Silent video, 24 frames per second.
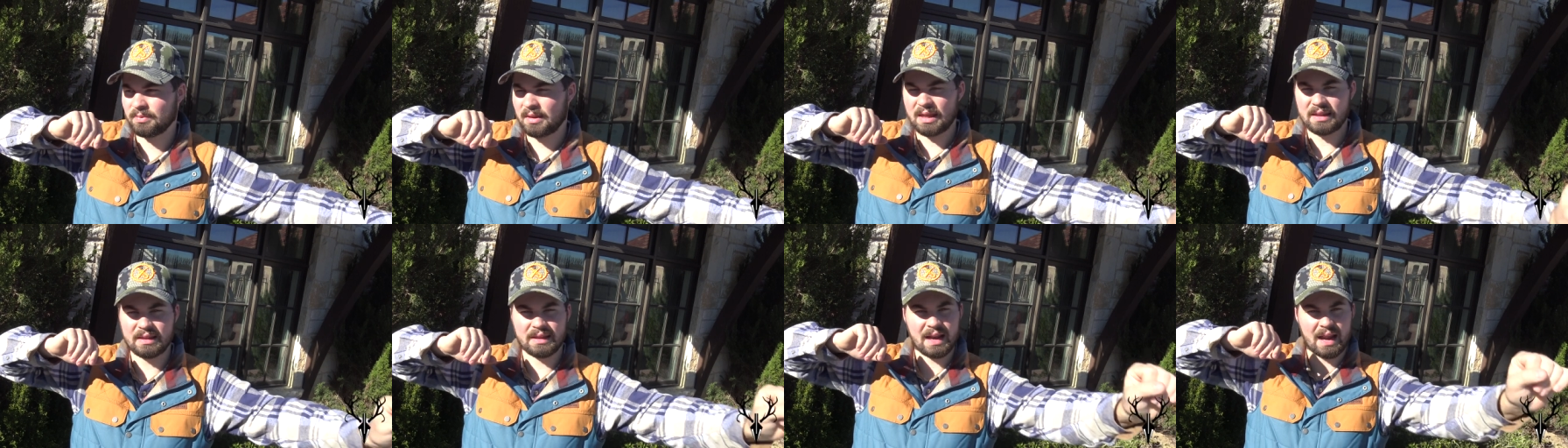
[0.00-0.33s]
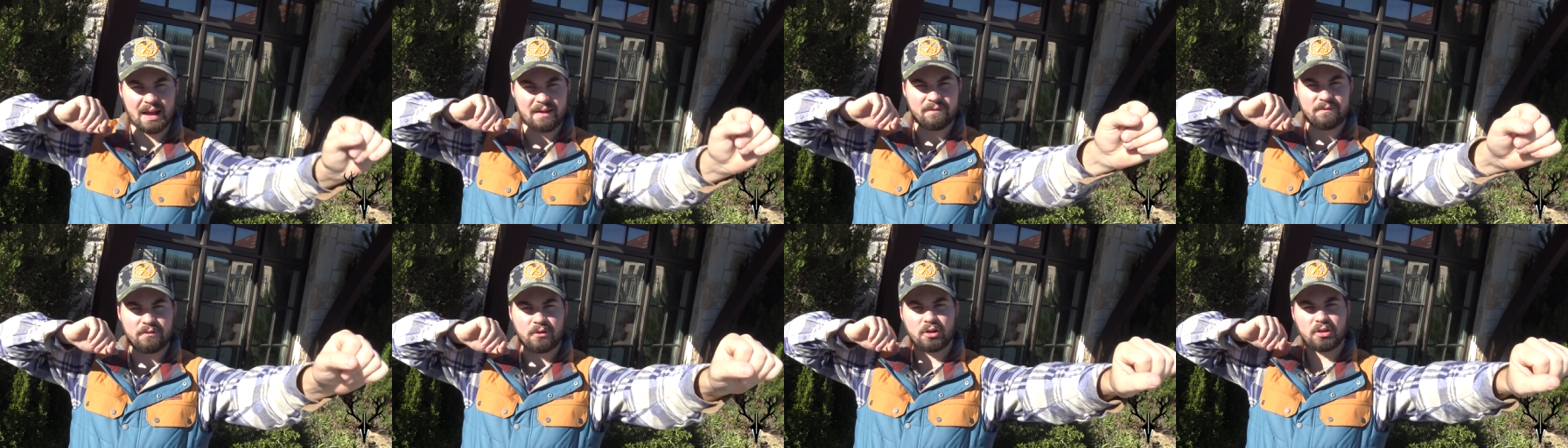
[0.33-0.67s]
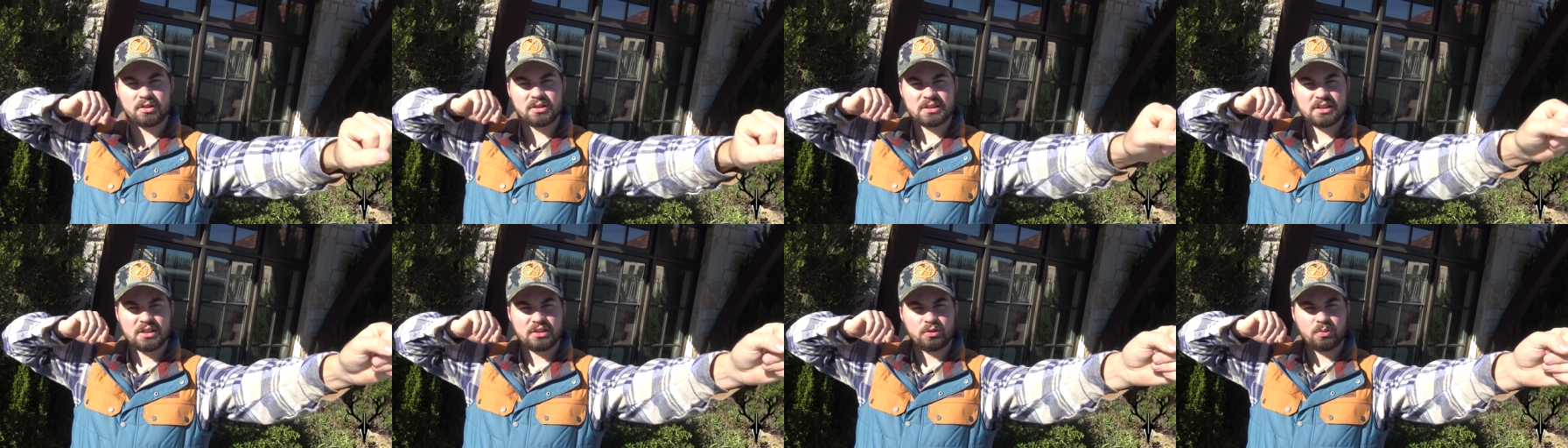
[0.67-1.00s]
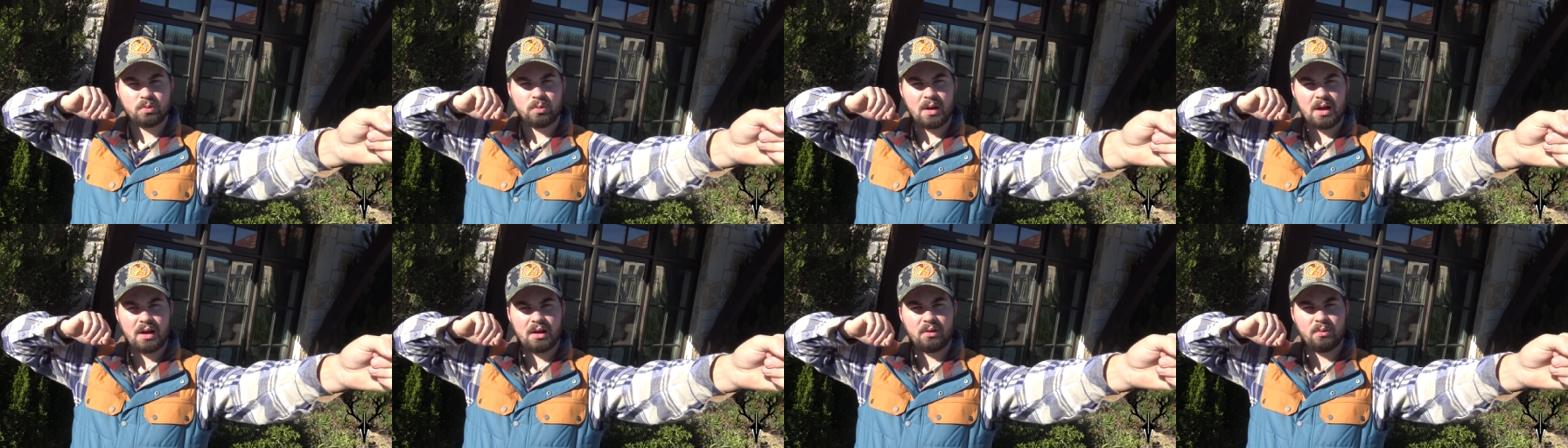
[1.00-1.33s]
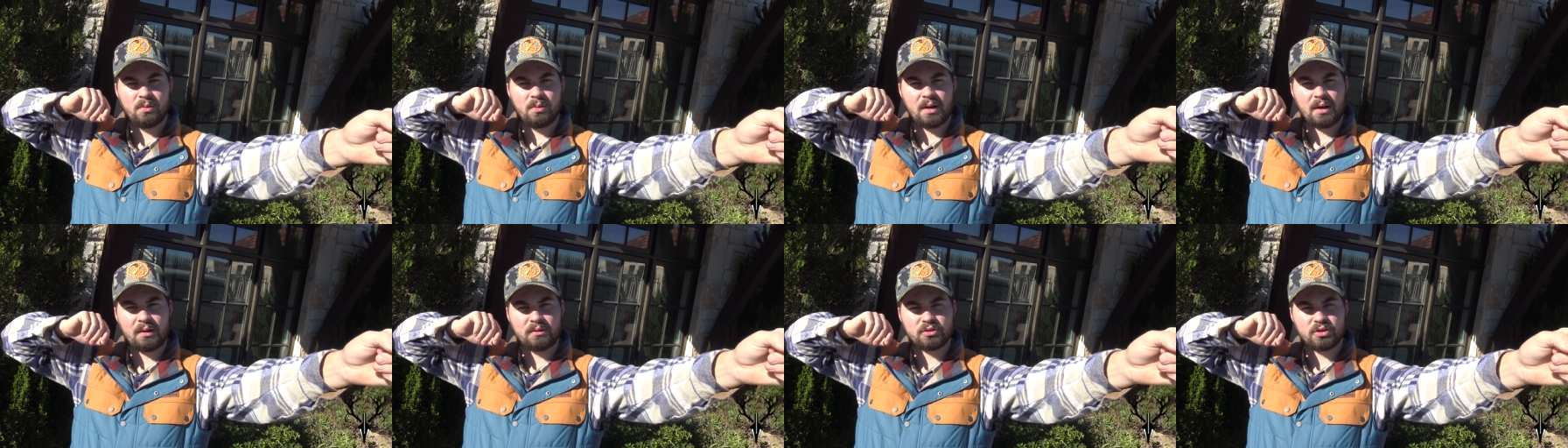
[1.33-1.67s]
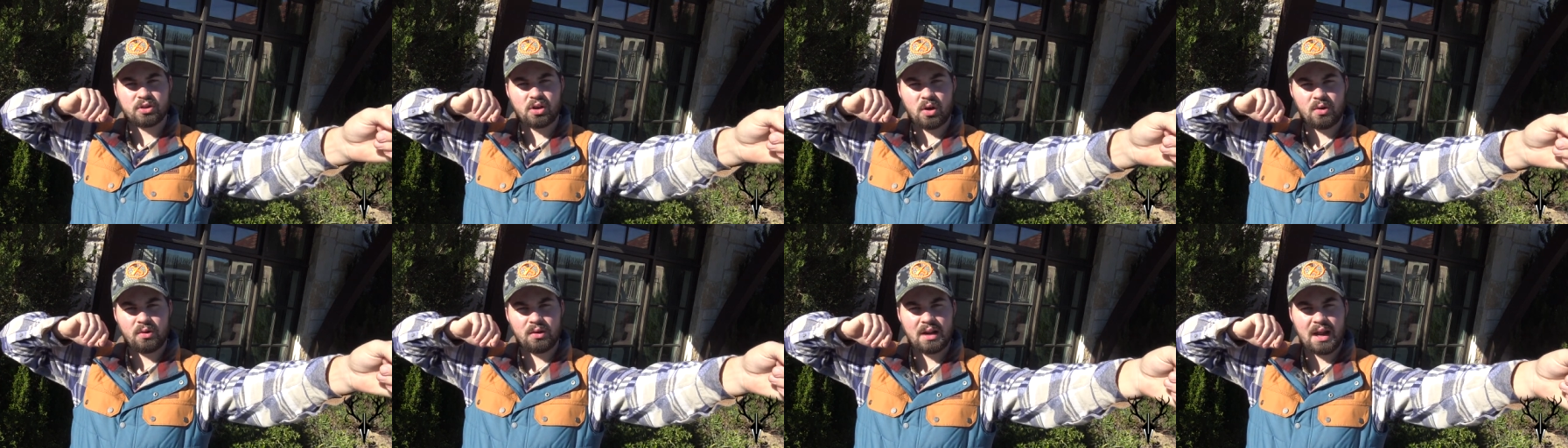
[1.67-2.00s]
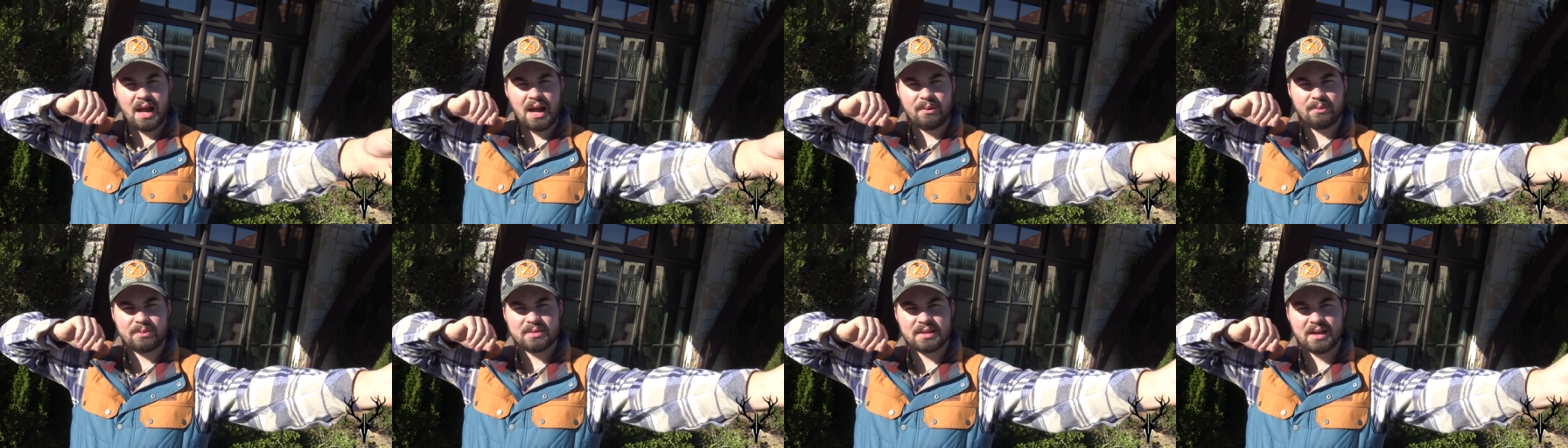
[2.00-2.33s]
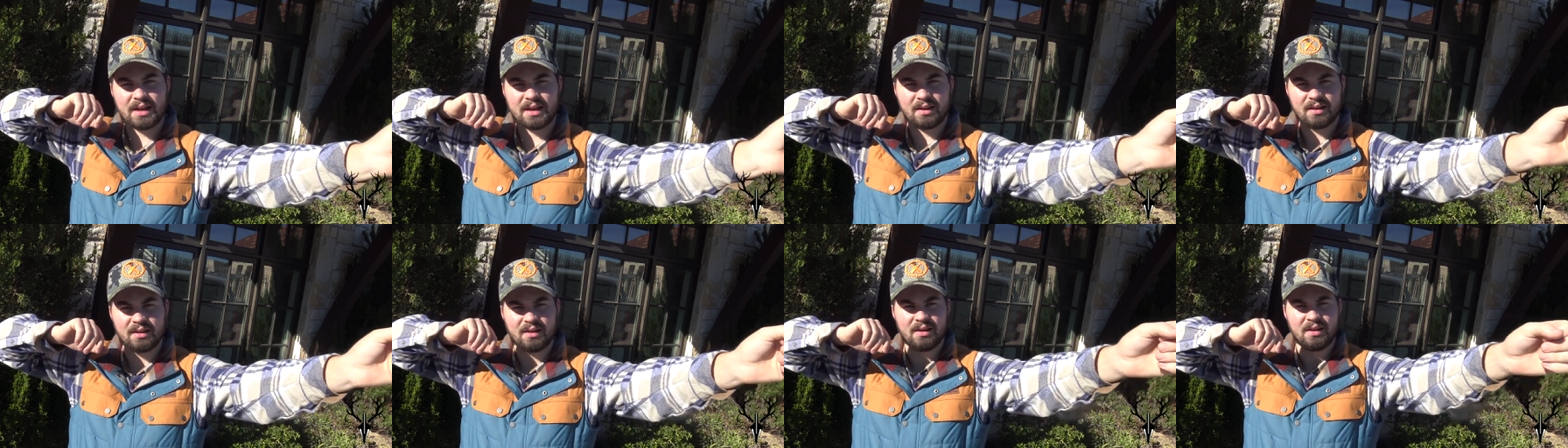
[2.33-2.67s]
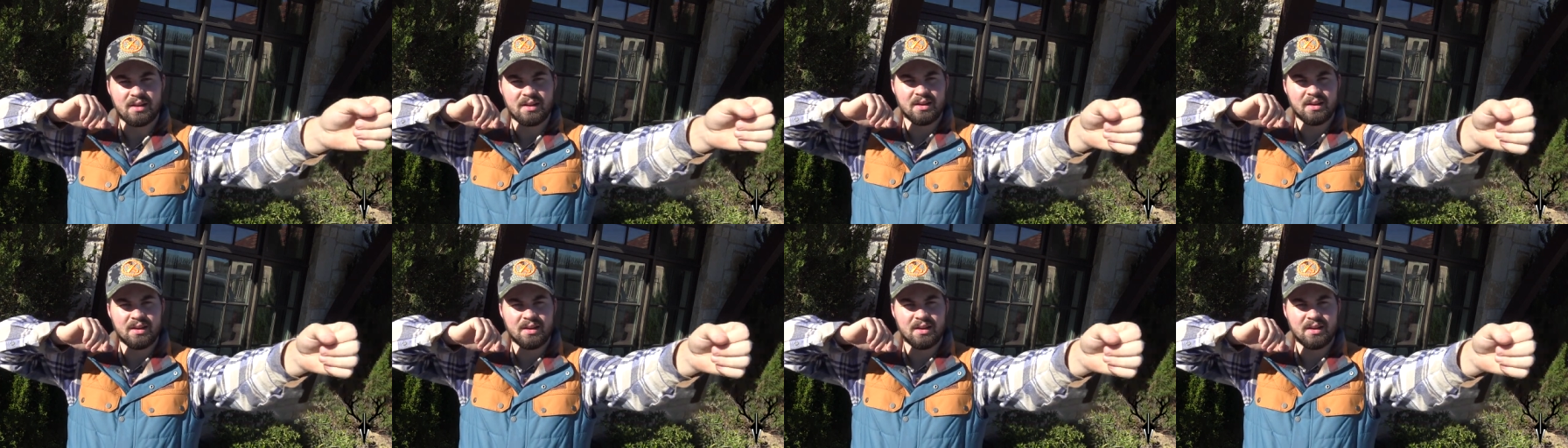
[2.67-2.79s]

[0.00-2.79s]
And then at first as well, when I was going, I was like